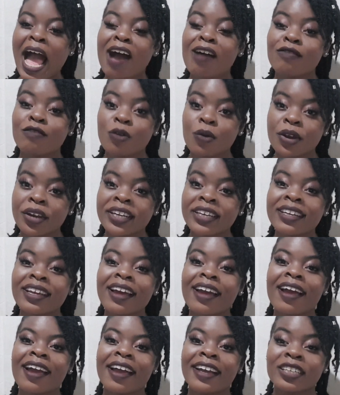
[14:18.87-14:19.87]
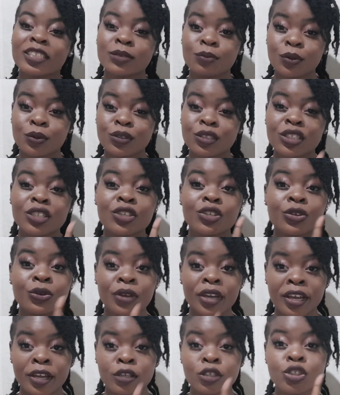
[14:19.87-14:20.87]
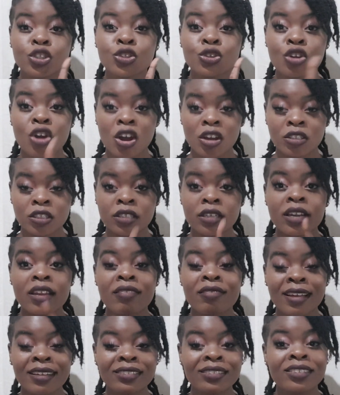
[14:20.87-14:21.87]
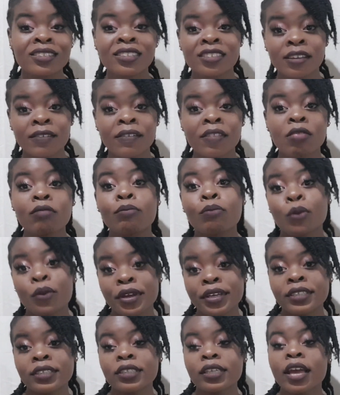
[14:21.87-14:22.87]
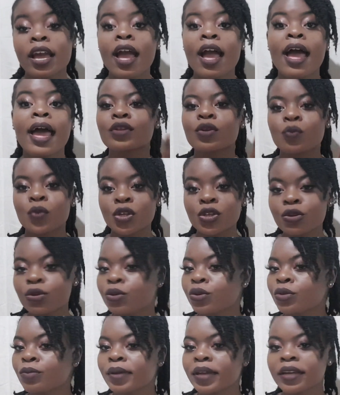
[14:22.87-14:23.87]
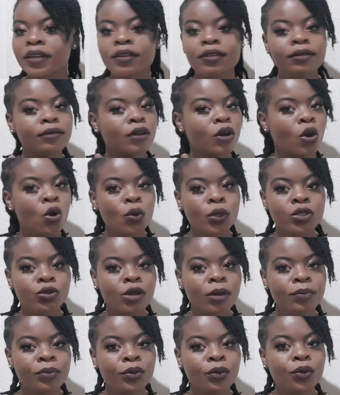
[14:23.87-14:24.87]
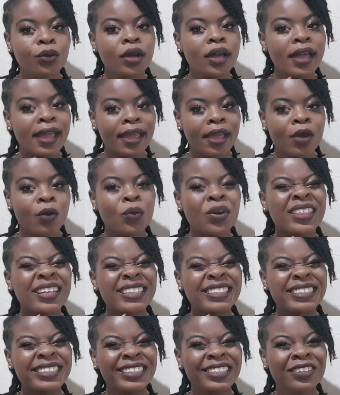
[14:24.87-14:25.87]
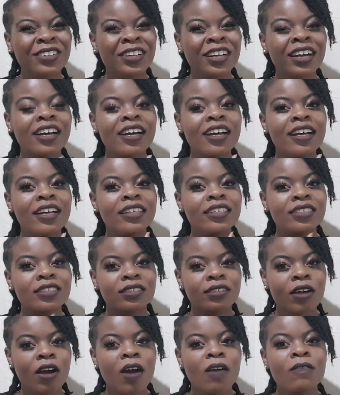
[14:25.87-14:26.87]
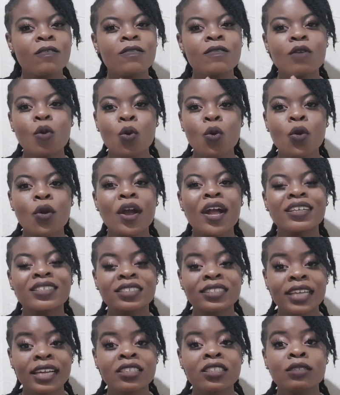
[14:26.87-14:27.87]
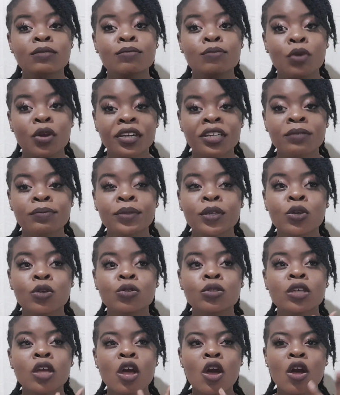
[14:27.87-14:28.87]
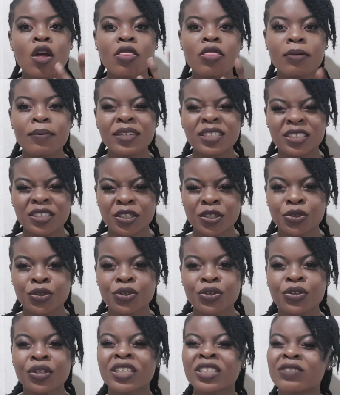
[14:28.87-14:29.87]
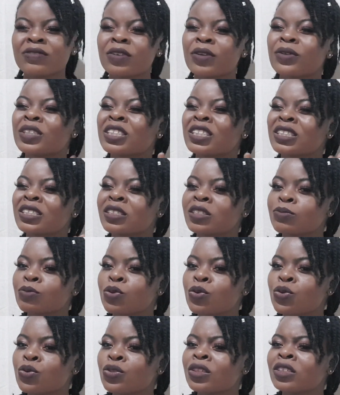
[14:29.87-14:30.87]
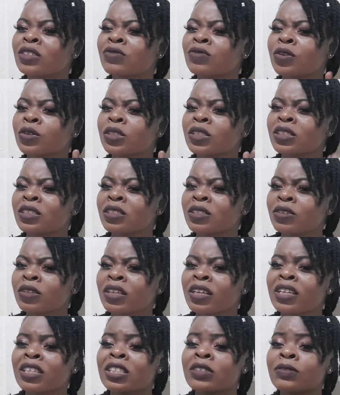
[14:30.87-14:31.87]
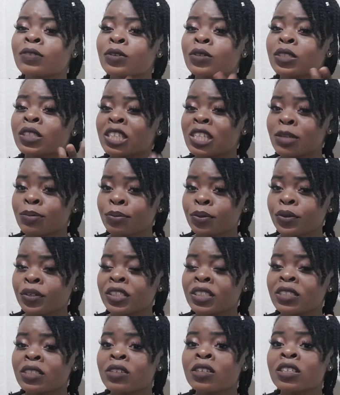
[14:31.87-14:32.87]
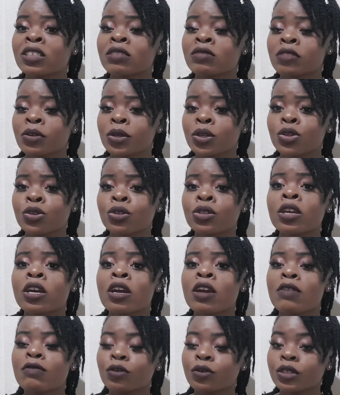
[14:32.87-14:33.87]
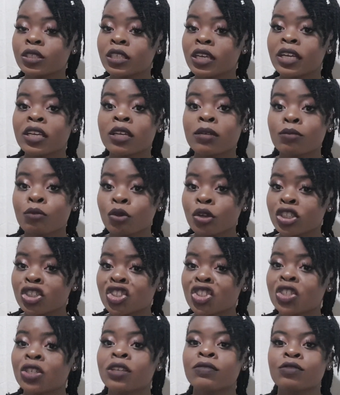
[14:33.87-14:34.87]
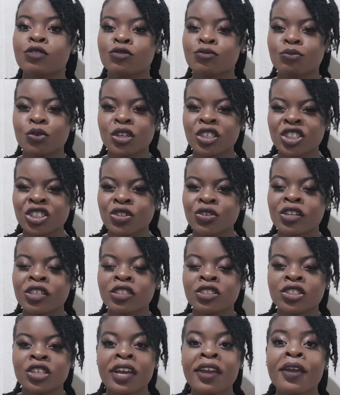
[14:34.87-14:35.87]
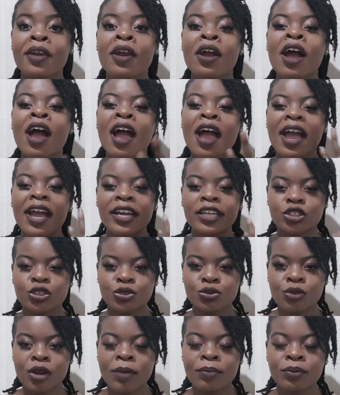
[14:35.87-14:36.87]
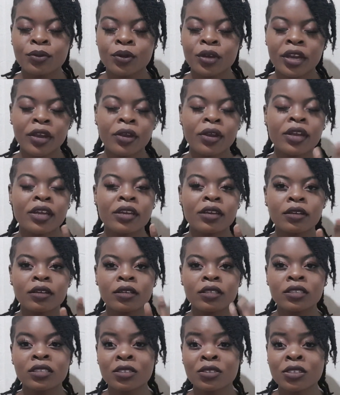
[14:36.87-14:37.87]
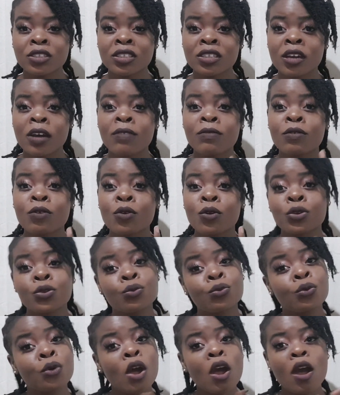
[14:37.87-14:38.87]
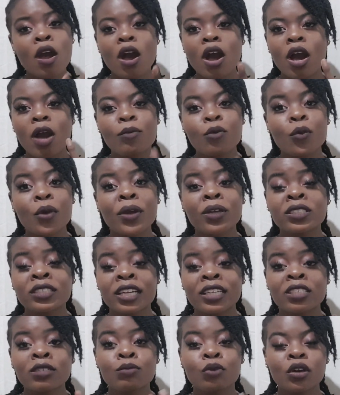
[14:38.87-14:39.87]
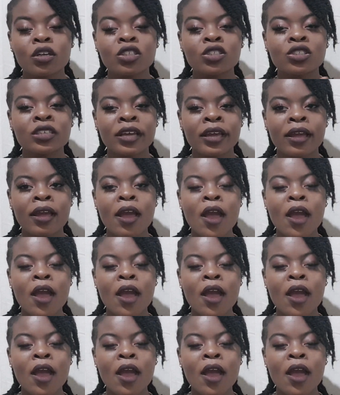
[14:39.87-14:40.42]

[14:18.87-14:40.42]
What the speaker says: avoid exposing your hair to cotton. That's the 7th point. When you go to bed, always wrap your hair with a silk scarf or a satin bonnet, because the material is very smooth, it's very silky, and it's very slippery. Silk is very good for retaining moisture. If you've moisturized your hair and you wrap your hair in a silk scarf, or you wear a satin bonnet